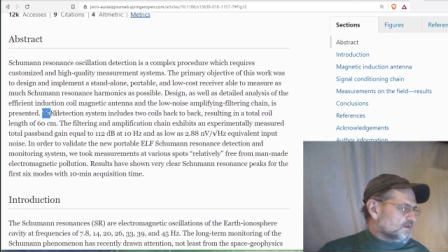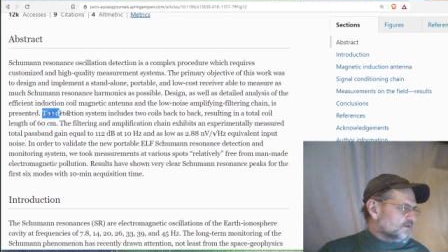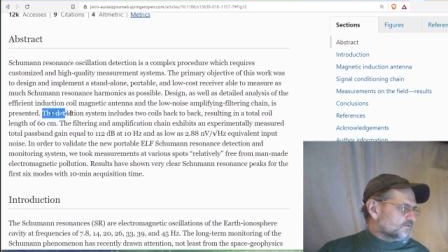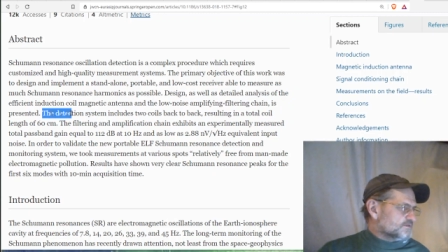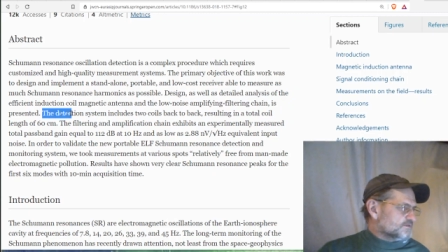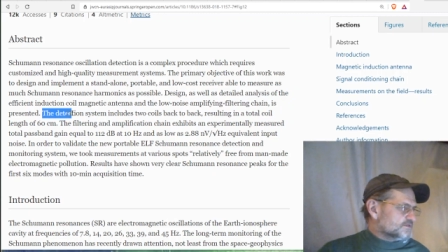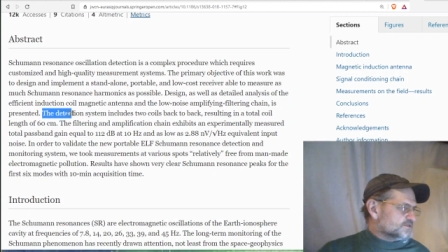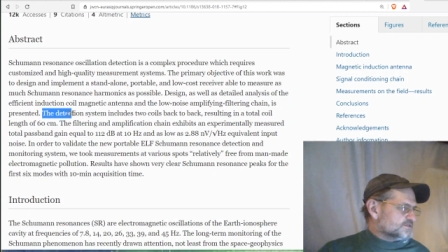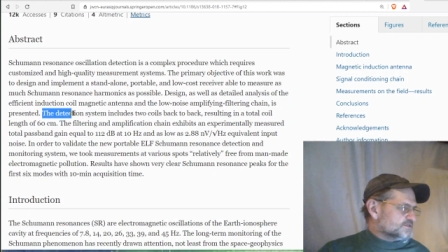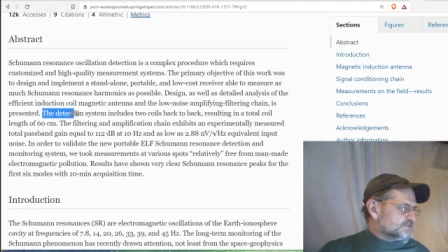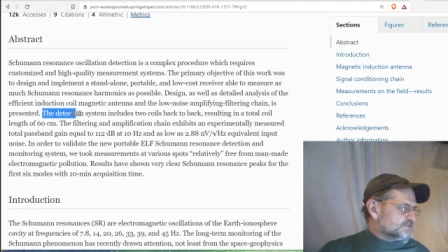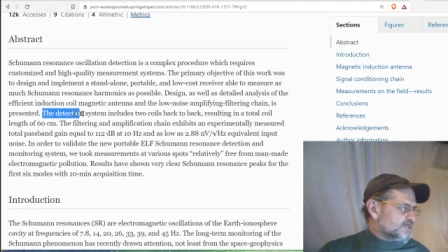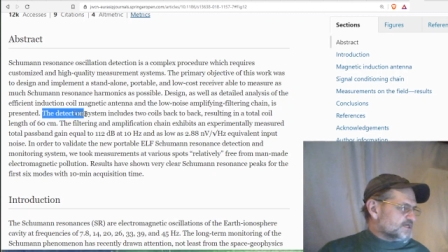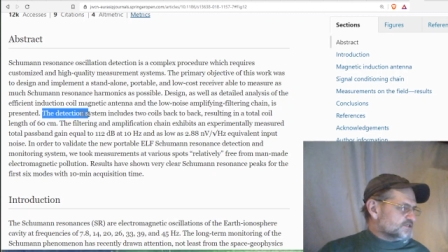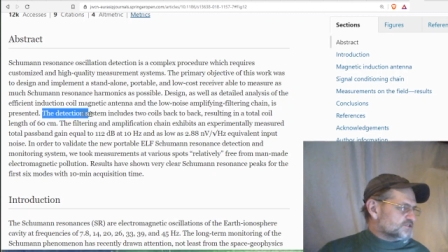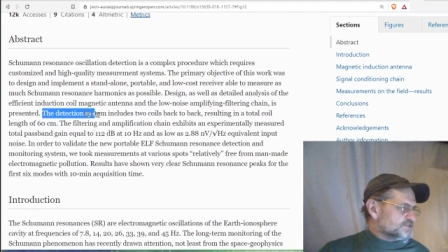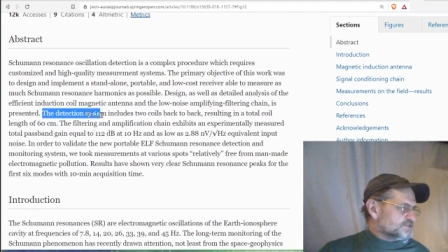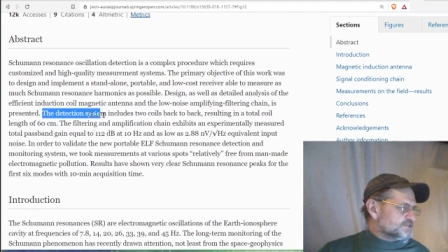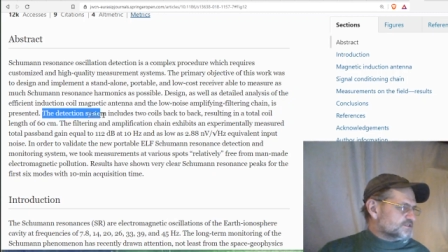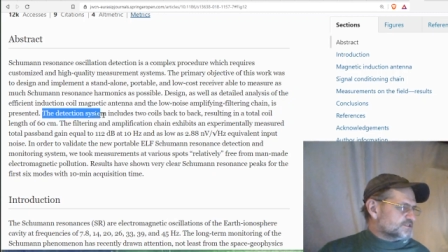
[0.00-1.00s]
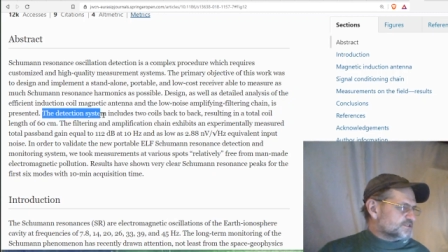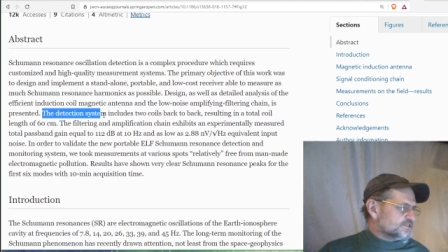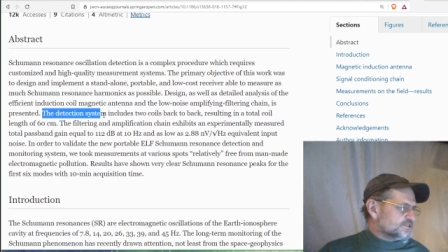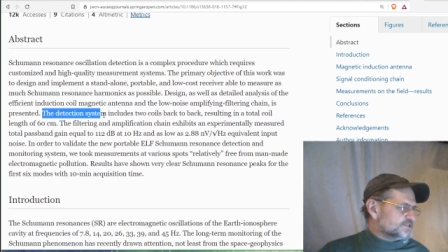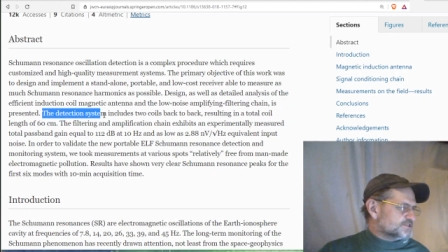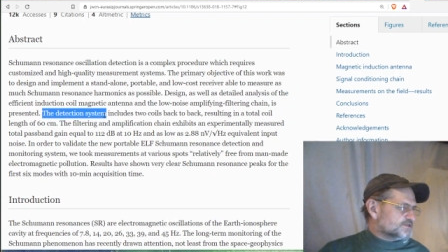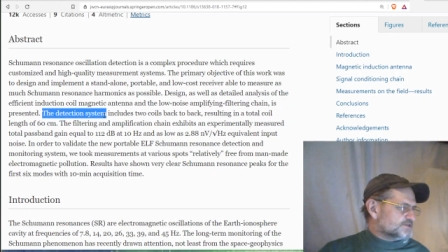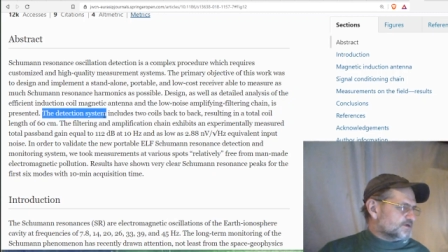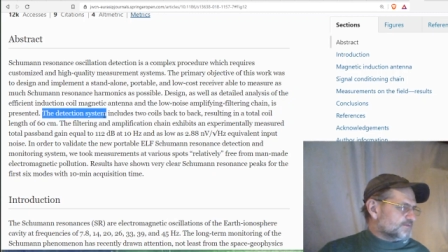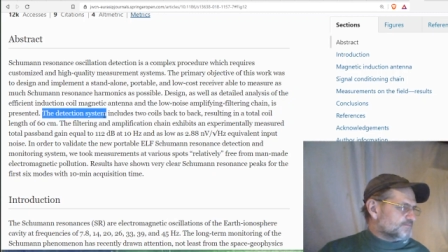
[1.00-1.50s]
The detection
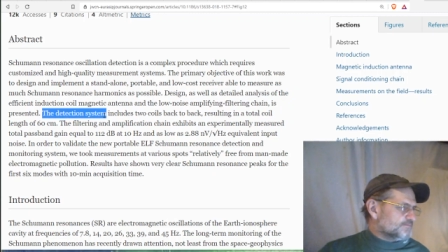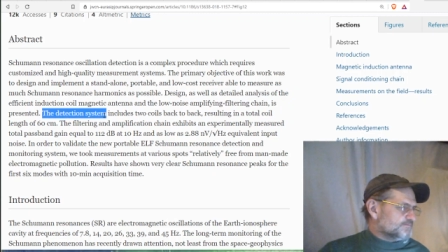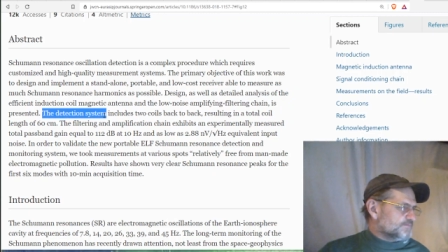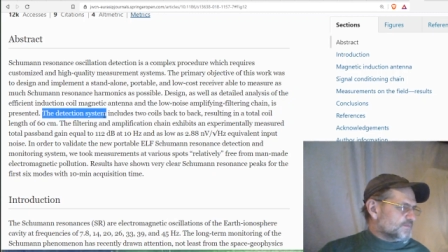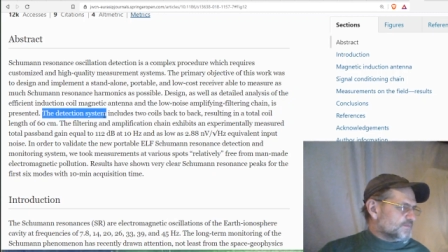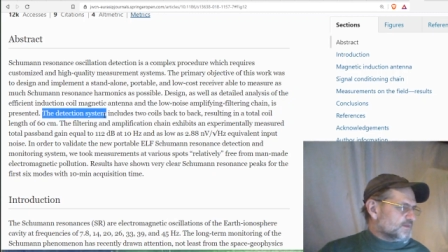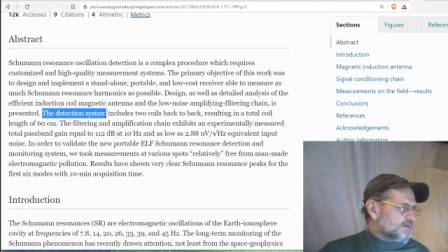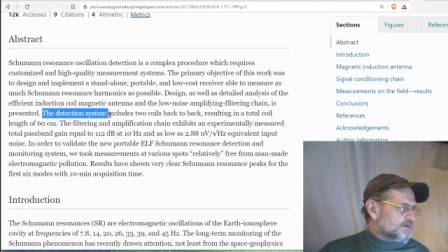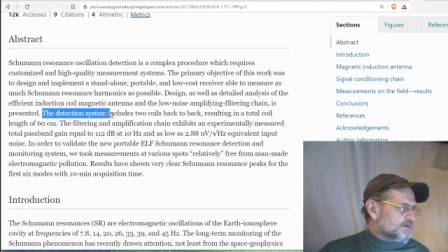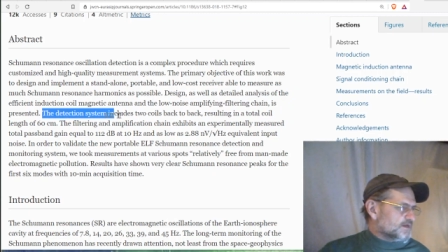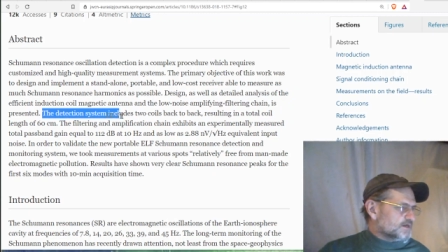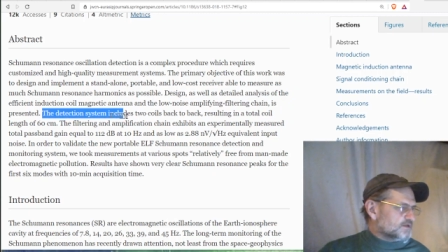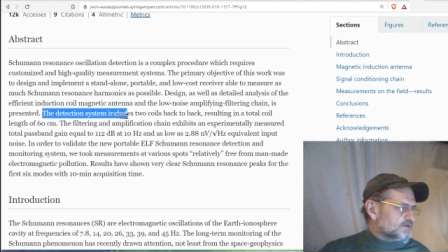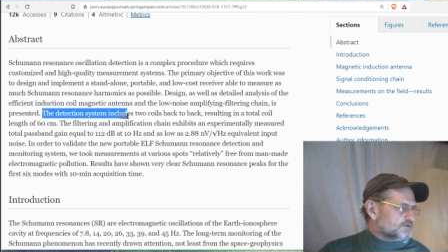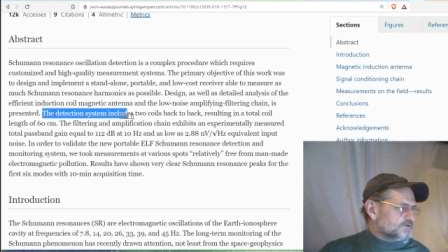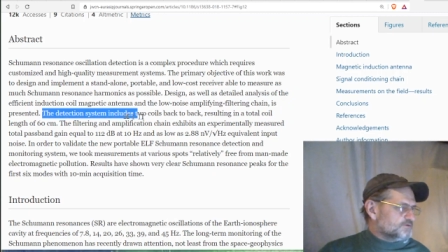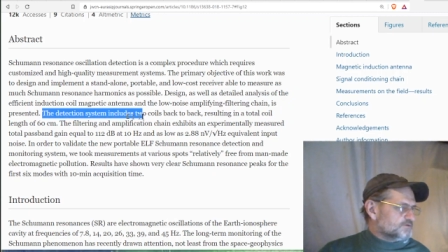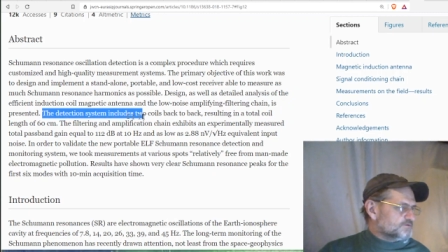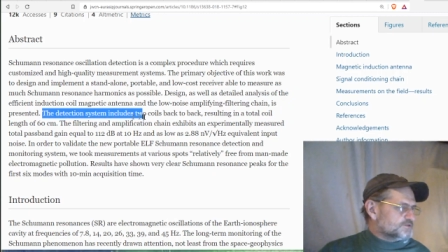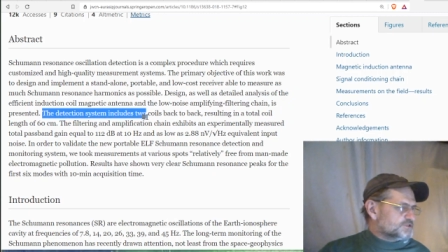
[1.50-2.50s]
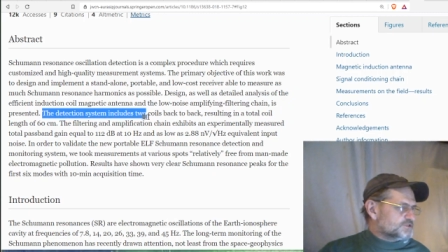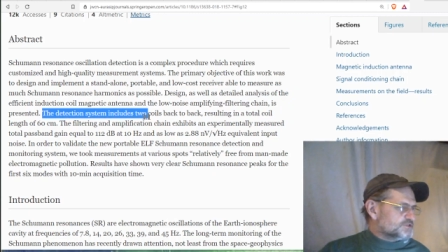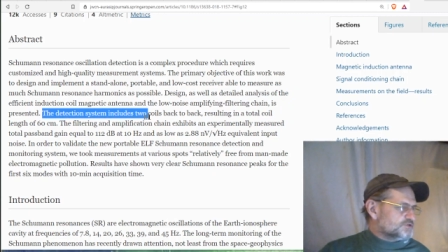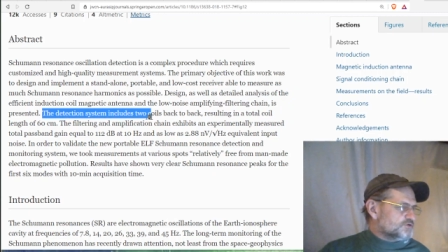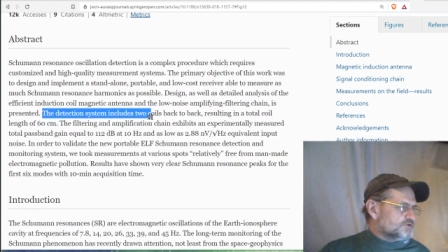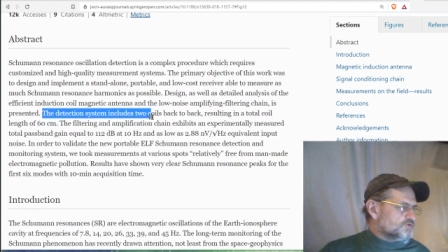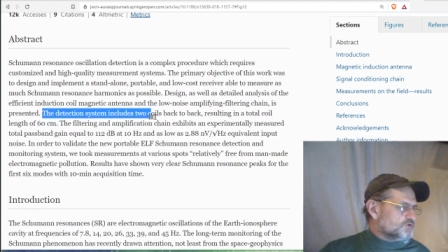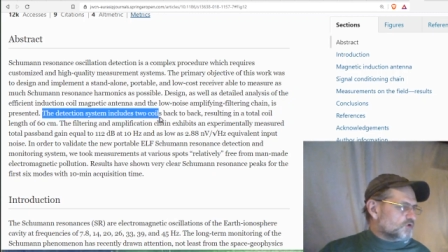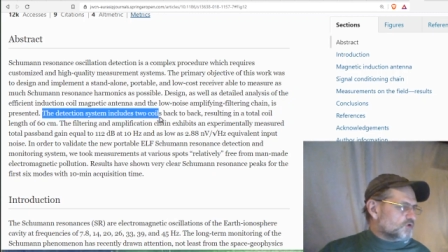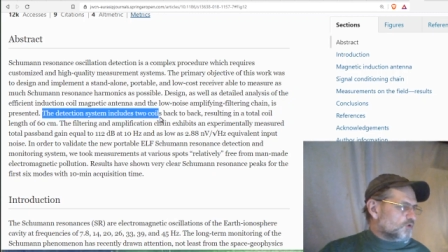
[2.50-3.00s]
system includes
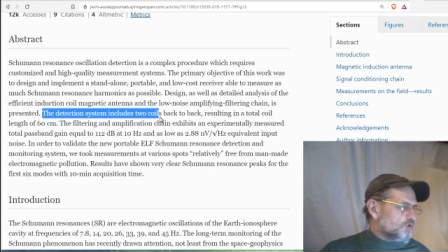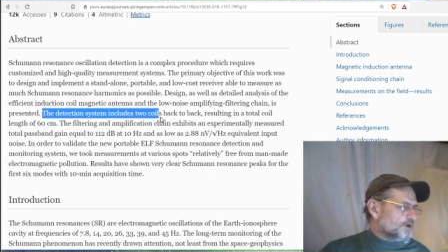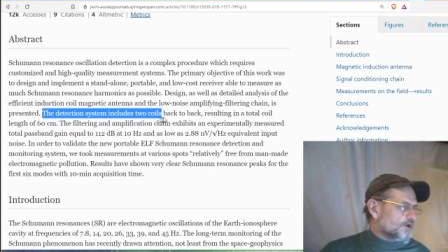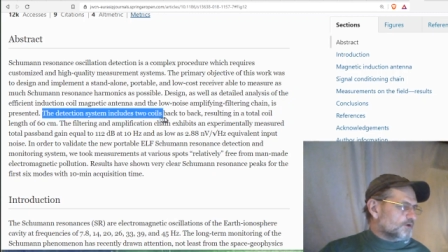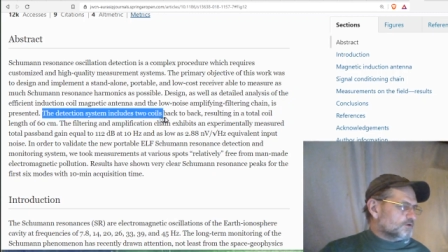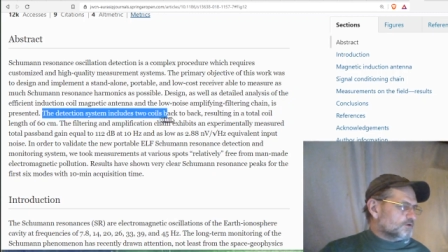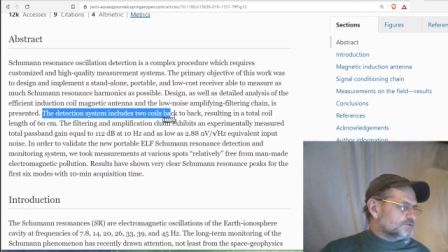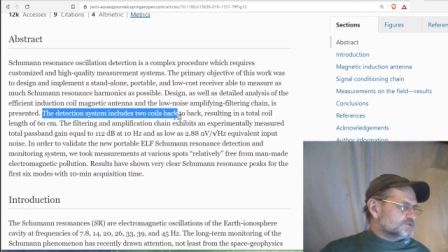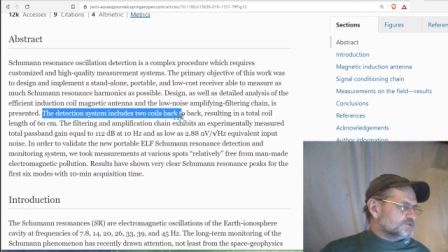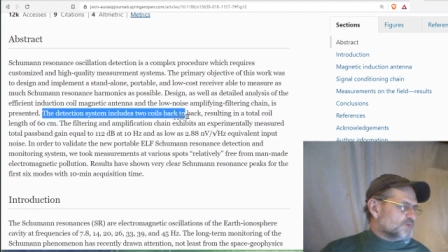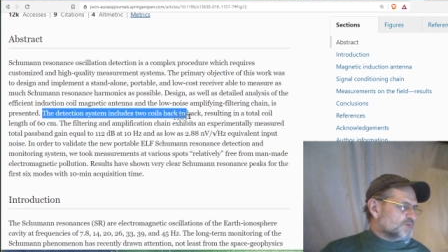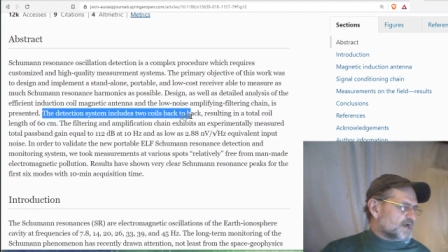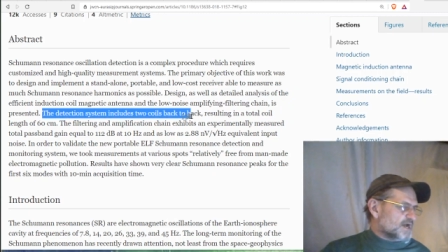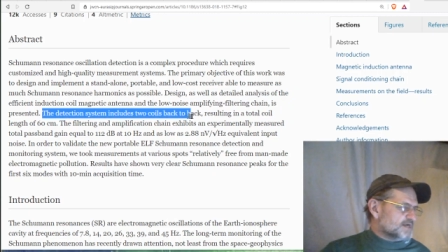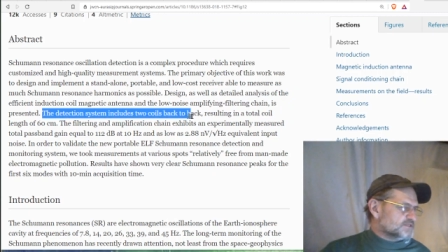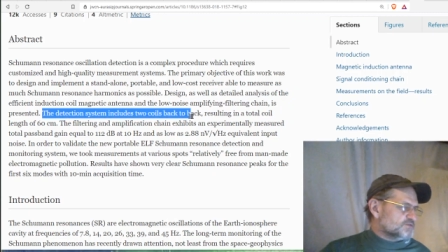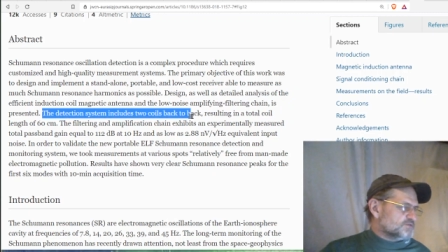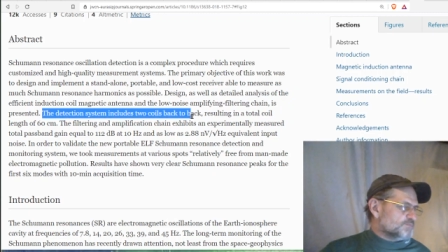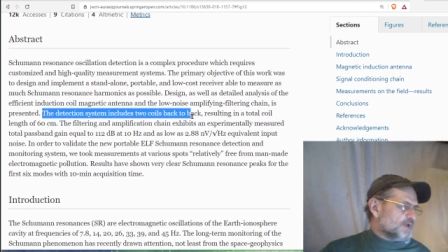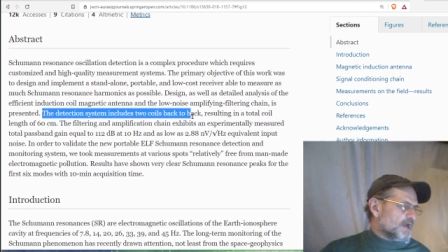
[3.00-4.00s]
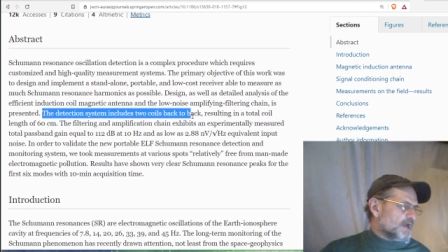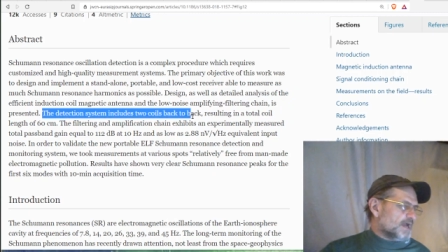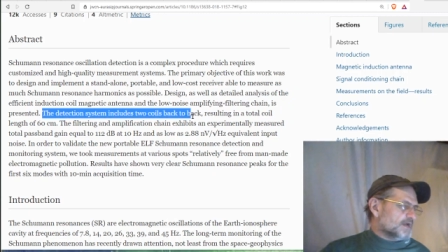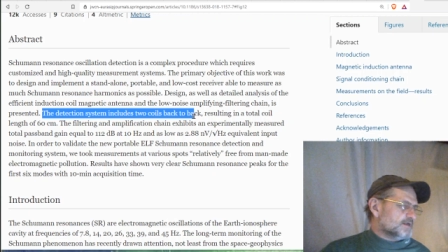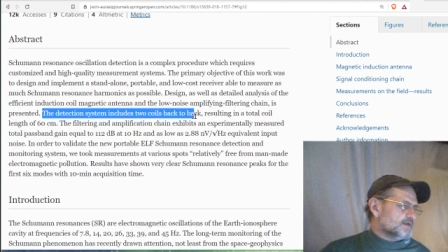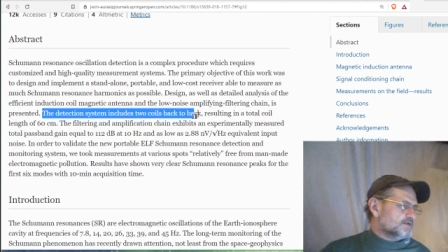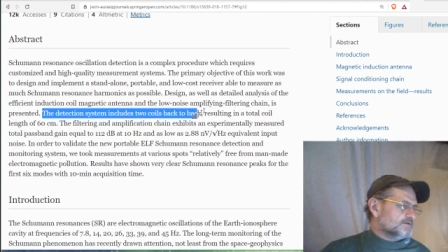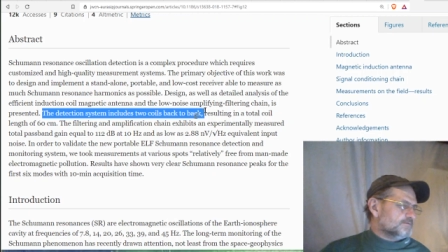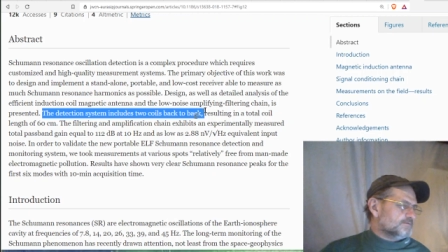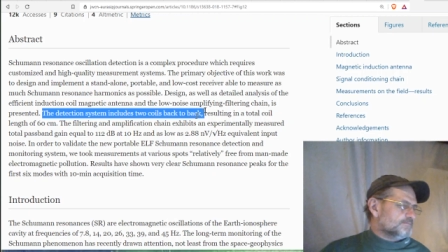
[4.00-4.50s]
two coils back to
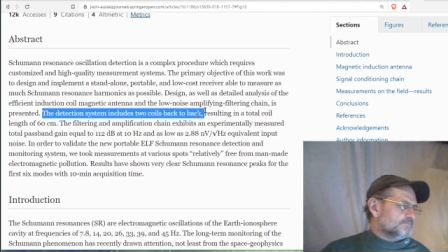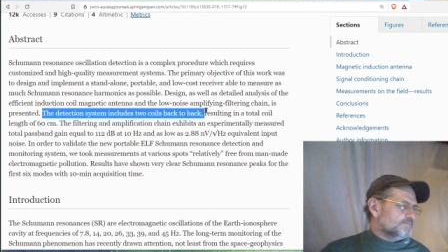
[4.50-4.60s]
back,